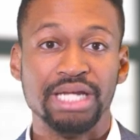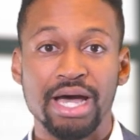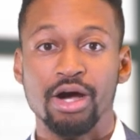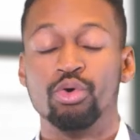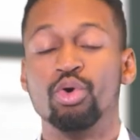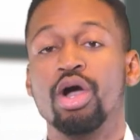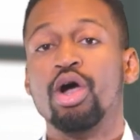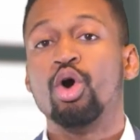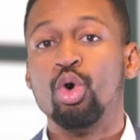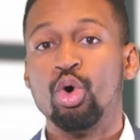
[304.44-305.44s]
now
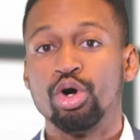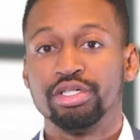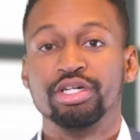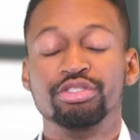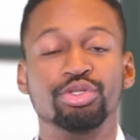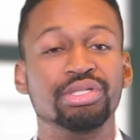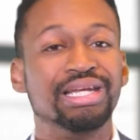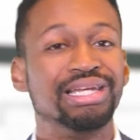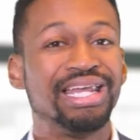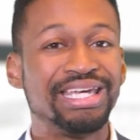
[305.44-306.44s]
or could you
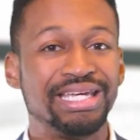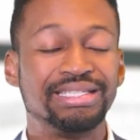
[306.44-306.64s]
delay